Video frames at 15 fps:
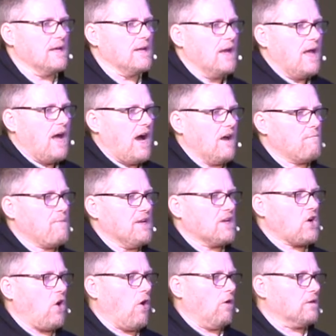that I've been
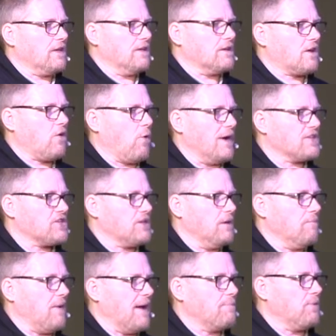called into
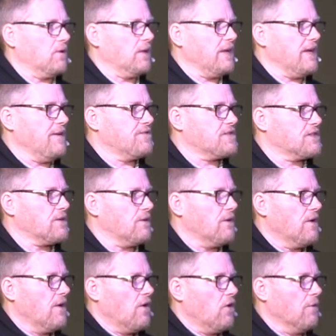question my beliefs
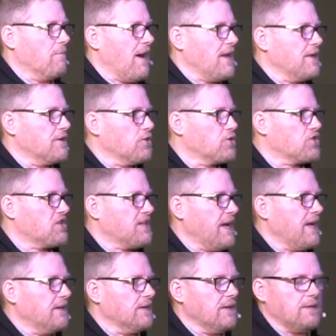or my
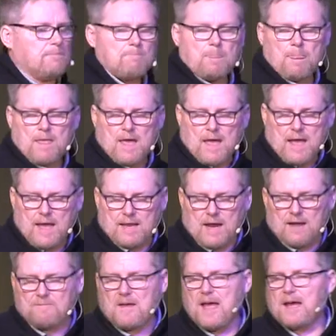understanding, and
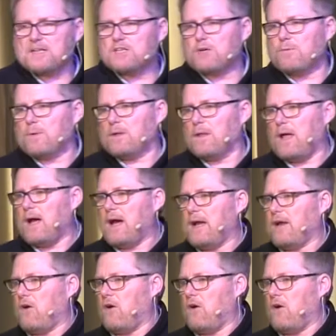I've had to rely